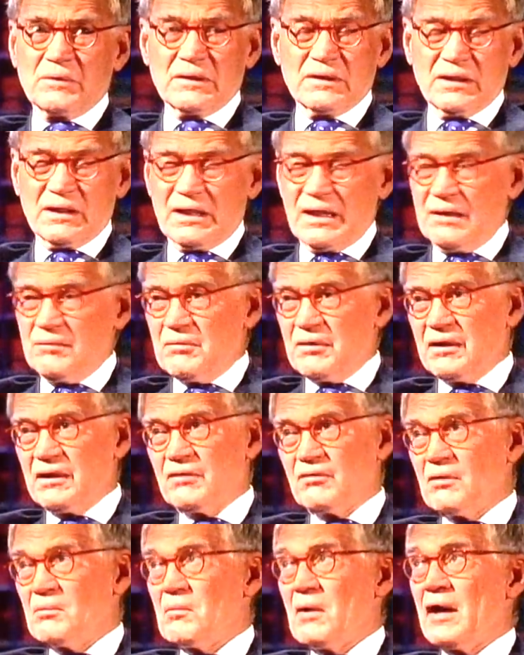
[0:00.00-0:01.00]
I mean, they came in
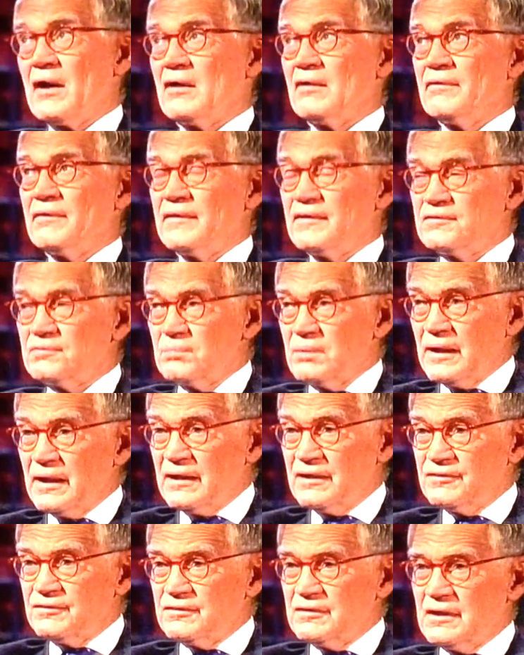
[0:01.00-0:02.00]
and remodeled this
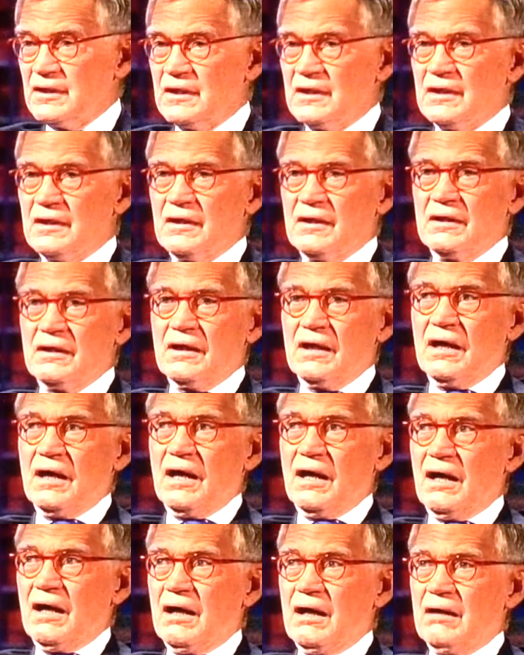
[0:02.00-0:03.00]
place,
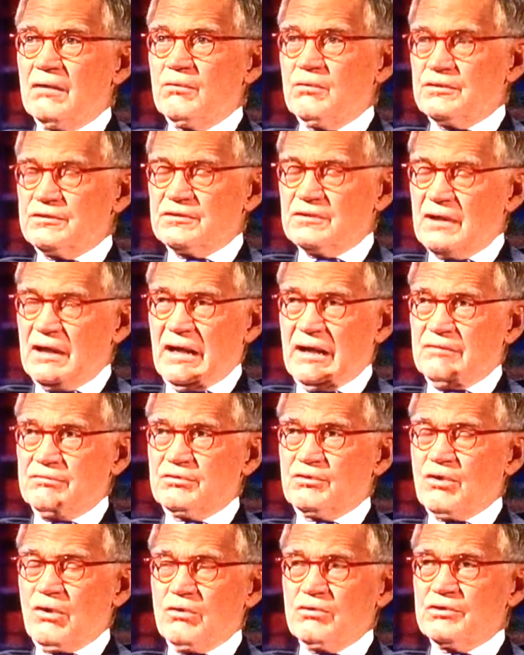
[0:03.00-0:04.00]
uh, which
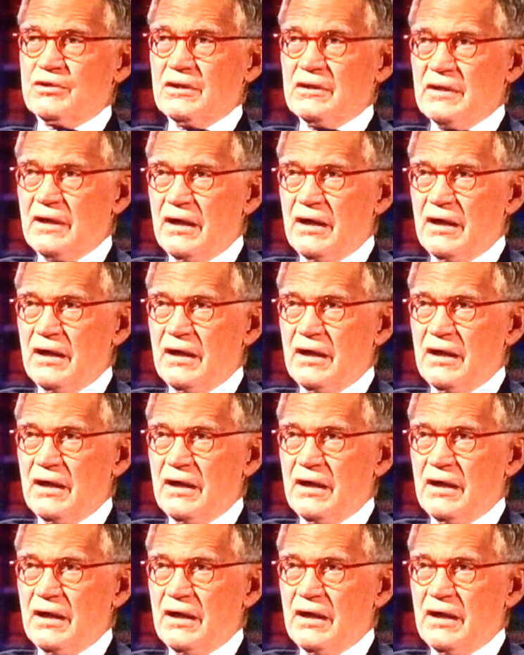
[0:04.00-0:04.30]
I've grown to